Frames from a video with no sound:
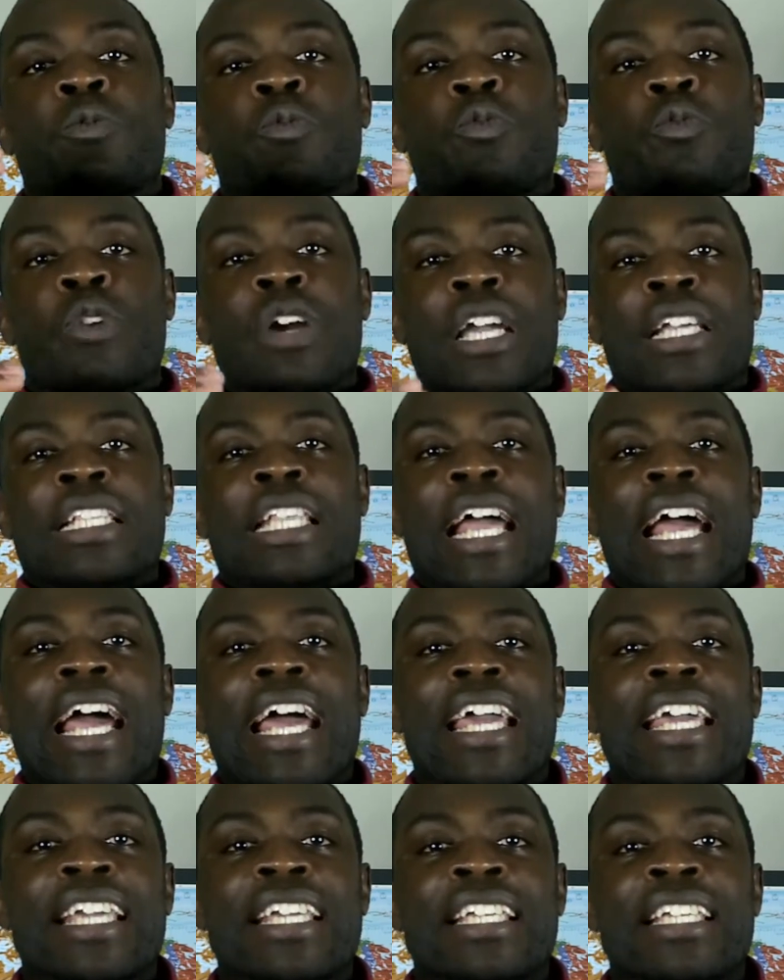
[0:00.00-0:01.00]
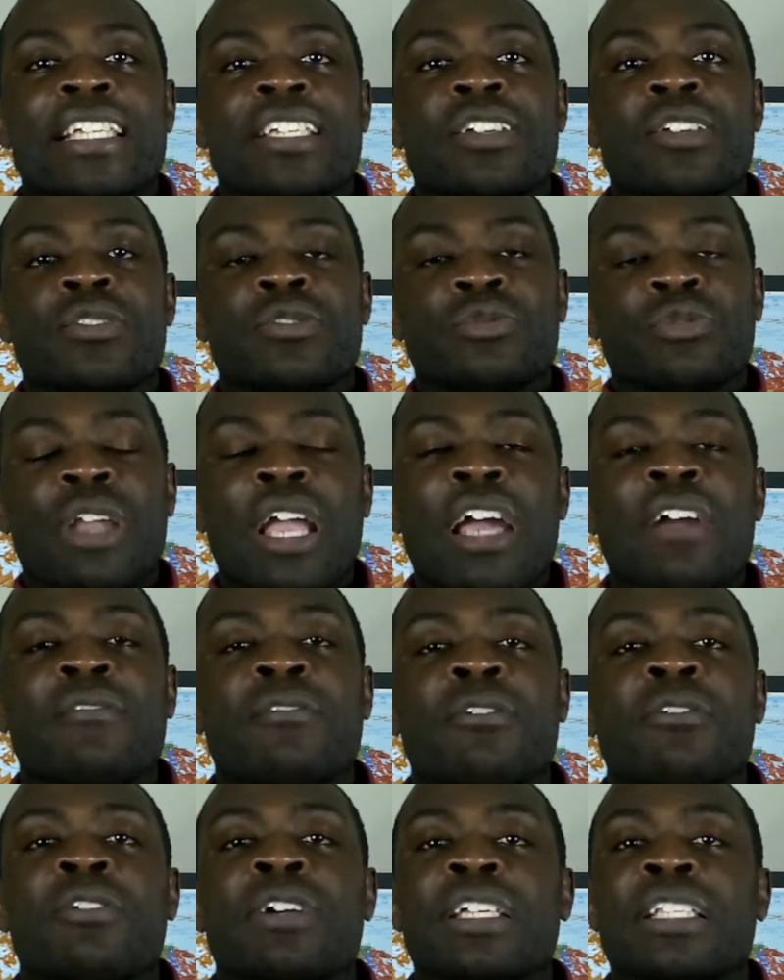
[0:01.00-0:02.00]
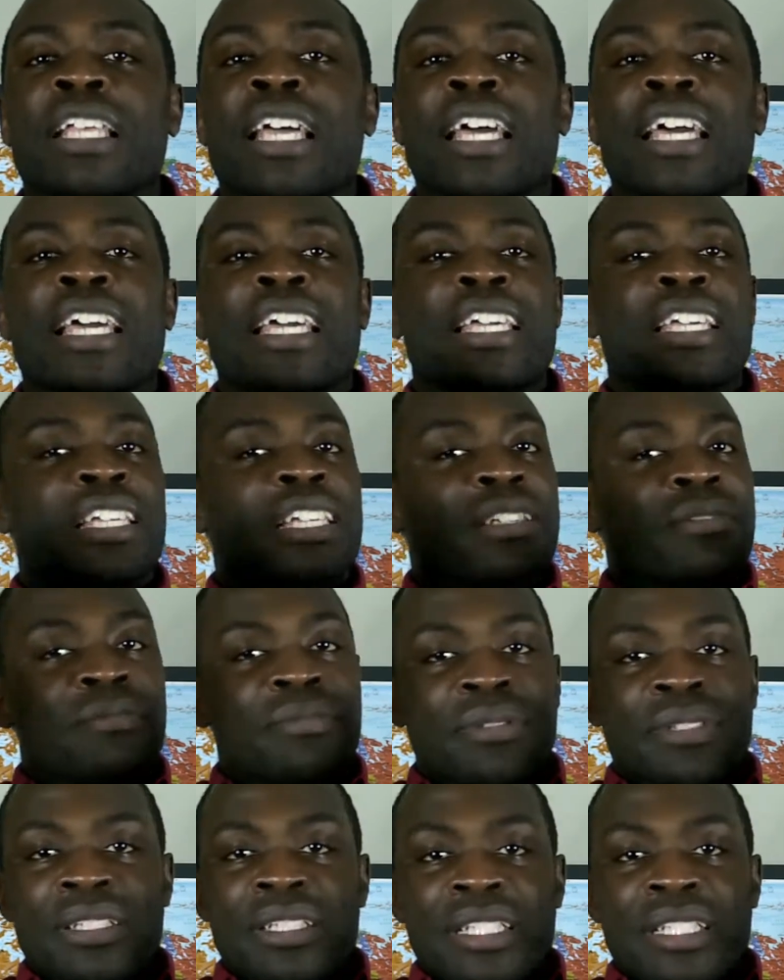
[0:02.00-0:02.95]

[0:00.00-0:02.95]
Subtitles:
When I travel and I